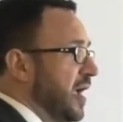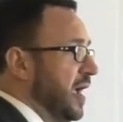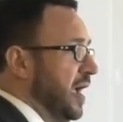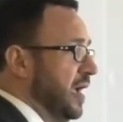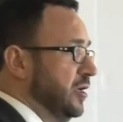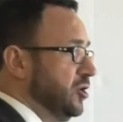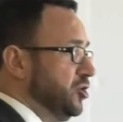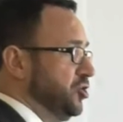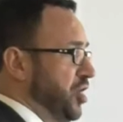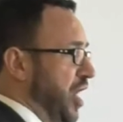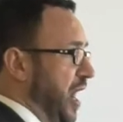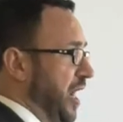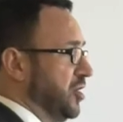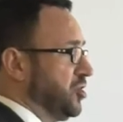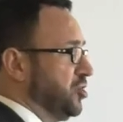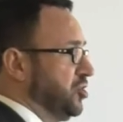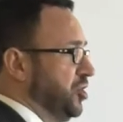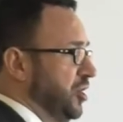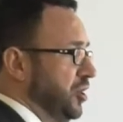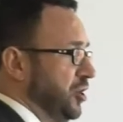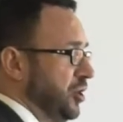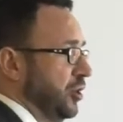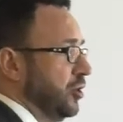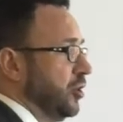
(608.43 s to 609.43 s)

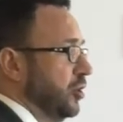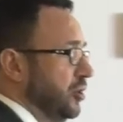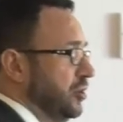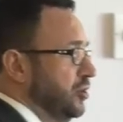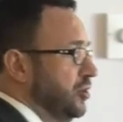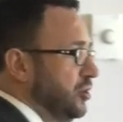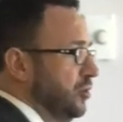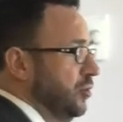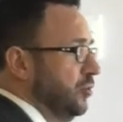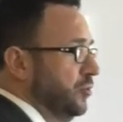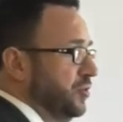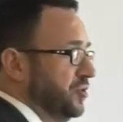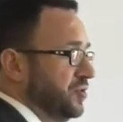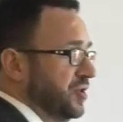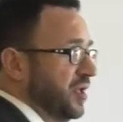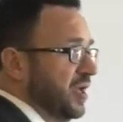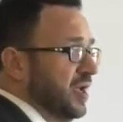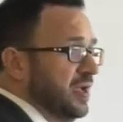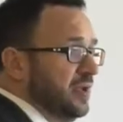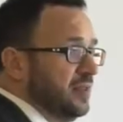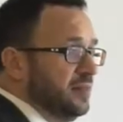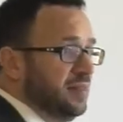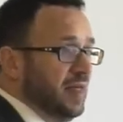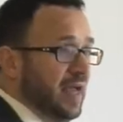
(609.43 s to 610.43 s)
injection you could use
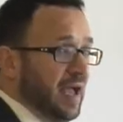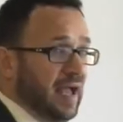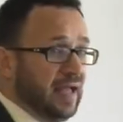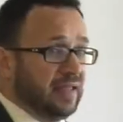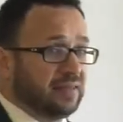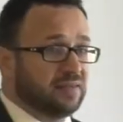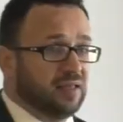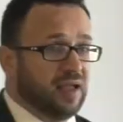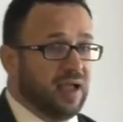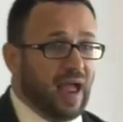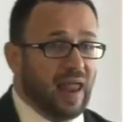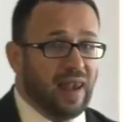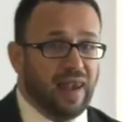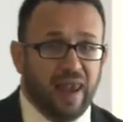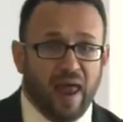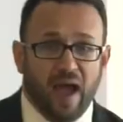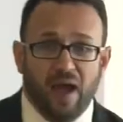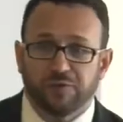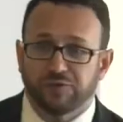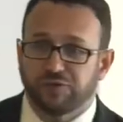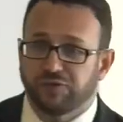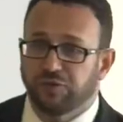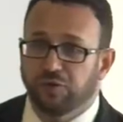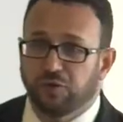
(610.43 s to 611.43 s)
that
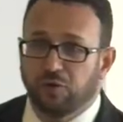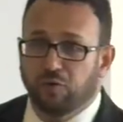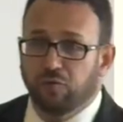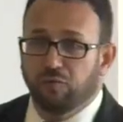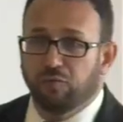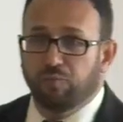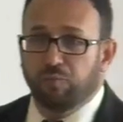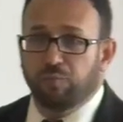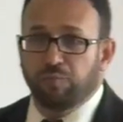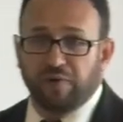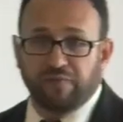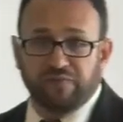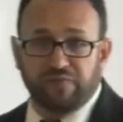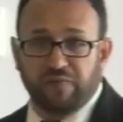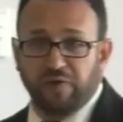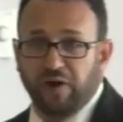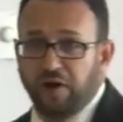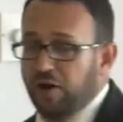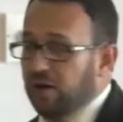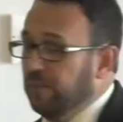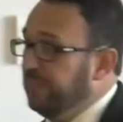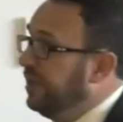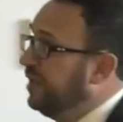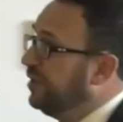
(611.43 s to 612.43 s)
allows you
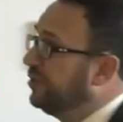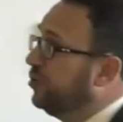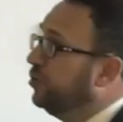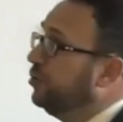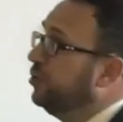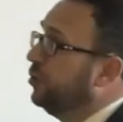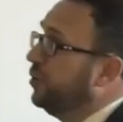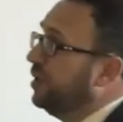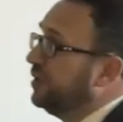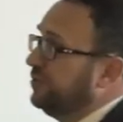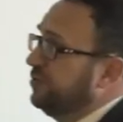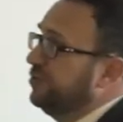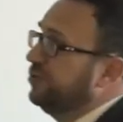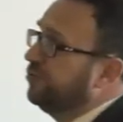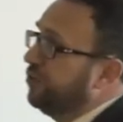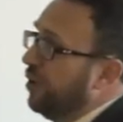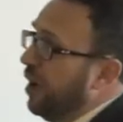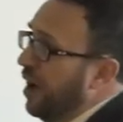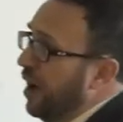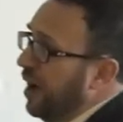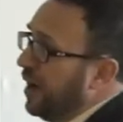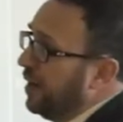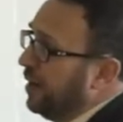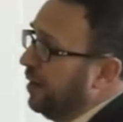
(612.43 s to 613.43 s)
preferably to do it
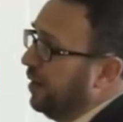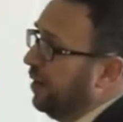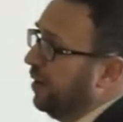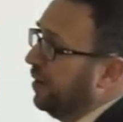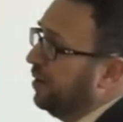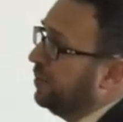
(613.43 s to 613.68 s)
dry,